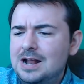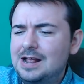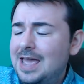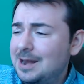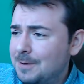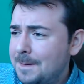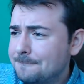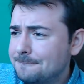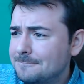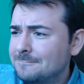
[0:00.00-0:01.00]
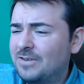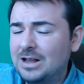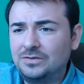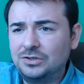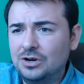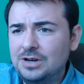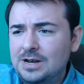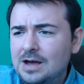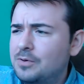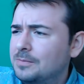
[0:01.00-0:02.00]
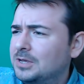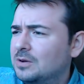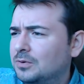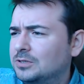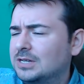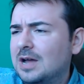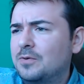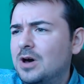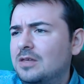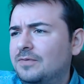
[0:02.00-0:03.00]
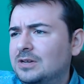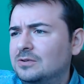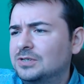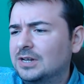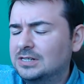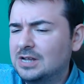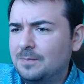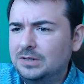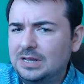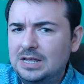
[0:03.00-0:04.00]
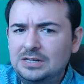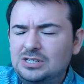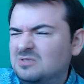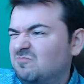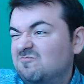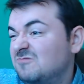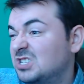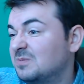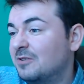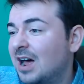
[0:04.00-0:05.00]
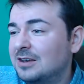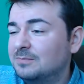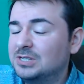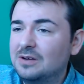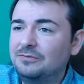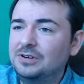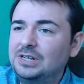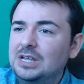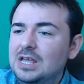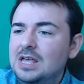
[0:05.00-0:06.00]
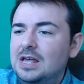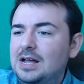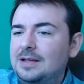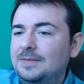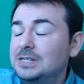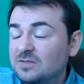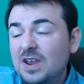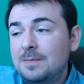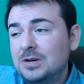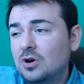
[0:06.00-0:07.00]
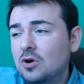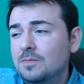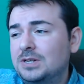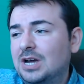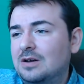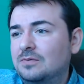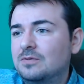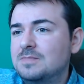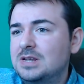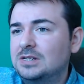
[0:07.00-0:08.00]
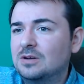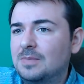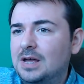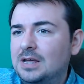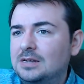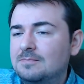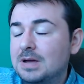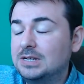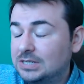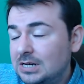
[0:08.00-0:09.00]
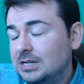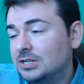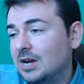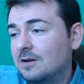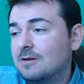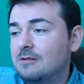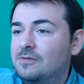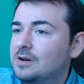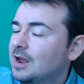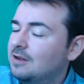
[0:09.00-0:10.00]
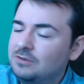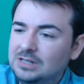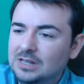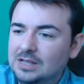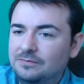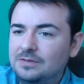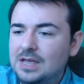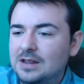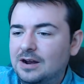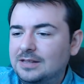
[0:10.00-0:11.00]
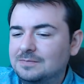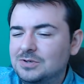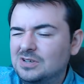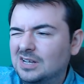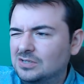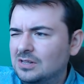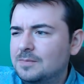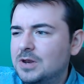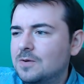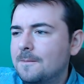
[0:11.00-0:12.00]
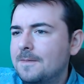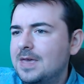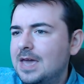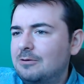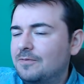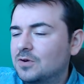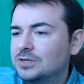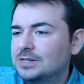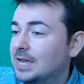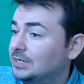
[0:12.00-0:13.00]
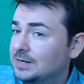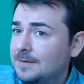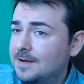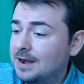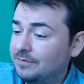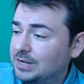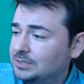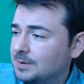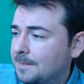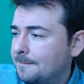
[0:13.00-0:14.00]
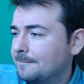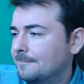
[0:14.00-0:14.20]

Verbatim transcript: Anyway, thanks for joining. I'm probably going to post a couple other videos in the next couple of days, just just a bit random stuff really. Uh, this is very much a hobby channel for me. It's not my, my serious channel, however. I really love interacting with you guys, so let me know. Anyway, folks, catch you and have a nice one.